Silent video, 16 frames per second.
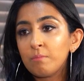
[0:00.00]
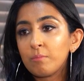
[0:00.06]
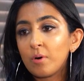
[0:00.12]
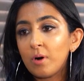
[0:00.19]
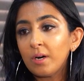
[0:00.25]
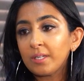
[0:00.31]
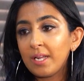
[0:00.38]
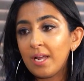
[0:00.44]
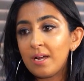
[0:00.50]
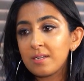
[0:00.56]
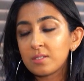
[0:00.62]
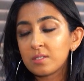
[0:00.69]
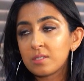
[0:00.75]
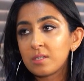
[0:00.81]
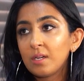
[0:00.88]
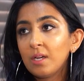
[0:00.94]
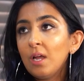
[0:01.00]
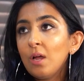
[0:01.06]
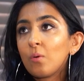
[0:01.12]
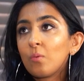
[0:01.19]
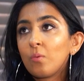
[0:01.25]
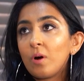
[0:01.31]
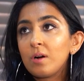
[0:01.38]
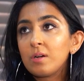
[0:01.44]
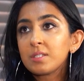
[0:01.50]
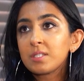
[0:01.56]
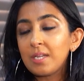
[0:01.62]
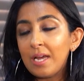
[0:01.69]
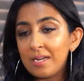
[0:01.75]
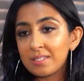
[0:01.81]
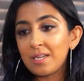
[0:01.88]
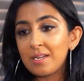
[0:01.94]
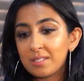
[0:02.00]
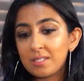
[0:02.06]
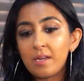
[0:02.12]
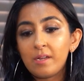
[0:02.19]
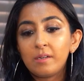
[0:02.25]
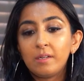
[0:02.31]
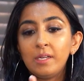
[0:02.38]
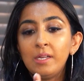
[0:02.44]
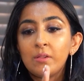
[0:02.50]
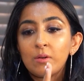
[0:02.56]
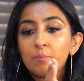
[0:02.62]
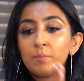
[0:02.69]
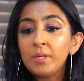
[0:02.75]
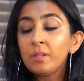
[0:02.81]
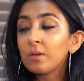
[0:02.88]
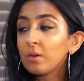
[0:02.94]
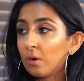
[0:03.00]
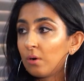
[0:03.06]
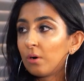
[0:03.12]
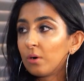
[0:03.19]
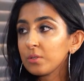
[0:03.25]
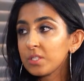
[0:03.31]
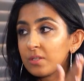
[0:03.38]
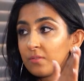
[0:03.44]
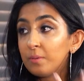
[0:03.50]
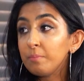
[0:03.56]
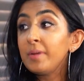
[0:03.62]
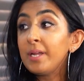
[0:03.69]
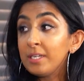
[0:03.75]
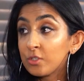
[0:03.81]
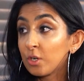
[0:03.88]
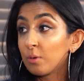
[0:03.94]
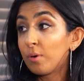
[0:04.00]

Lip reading: broadcast was, as I said, either be the co-host of a major